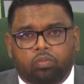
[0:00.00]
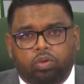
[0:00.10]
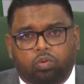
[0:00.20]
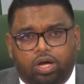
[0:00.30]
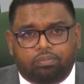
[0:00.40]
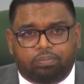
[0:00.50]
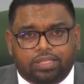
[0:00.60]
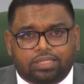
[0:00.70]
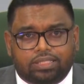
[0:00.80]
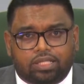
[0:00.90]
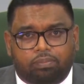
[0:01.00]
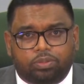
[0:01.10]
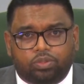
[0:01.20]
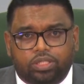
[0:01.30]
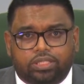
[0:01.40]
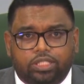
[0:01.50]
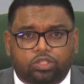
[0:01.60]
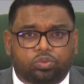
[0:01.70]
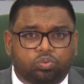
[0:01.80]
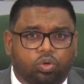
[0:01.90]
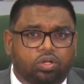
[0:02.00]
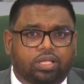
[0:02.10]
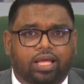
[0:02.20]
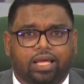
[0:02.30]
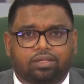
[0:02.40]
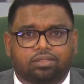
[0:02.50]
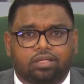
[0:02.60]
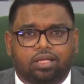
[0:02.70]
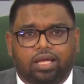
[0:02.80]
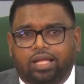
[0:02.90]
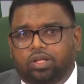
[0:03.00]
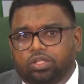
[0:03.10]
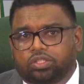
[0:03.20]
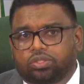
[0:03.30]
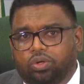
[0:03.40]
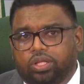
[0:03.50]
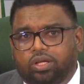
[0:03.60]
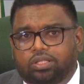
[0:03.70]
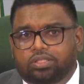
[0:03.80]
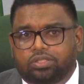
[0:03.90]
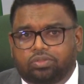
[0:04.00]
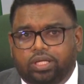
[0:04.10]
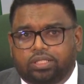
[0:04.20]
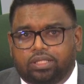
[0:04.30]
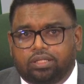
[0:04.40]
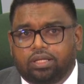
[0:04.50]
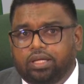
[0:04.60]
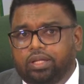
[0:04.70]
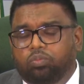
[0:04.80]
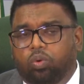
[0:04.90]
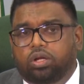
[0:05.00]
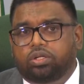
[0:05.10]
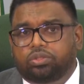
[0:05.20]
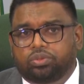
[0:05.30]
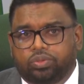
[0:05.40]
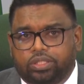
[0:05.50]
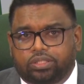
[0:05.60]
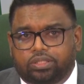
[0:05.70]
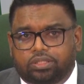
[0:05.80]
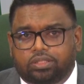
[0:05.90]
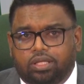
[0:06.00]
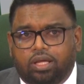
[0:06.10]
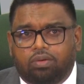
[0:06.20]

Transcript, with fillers: We want business opportunities throughout Guyana and not solely concentrated in one or two regions.